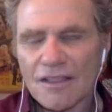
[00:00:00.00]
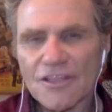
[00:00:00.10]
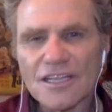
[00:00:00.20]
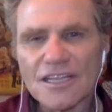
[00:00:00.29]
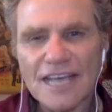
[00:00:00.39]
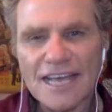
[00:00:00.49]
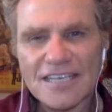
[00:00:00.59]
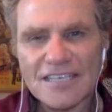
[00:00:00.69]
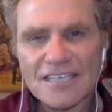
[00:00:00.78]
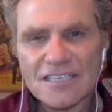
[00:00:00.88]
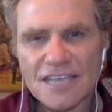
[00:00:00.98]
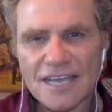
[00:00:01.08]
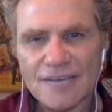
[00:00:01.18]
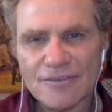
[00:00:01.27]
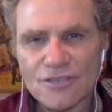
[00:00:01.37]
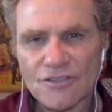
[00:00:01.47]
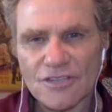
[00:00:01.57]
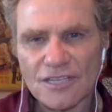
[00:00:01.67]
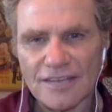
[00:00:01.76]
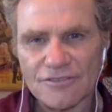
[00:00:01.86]
The Last House
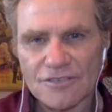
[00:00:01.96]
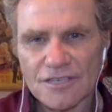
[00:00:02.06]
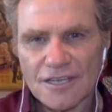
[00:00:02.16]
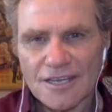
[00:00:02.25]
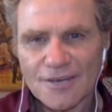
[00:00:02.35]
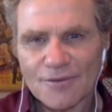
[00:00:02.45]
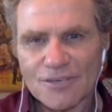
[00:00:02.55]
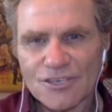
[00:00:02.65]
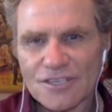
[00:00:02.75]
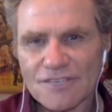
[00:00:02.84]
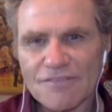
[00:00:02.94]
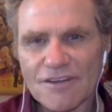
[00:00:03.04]
on the Left, which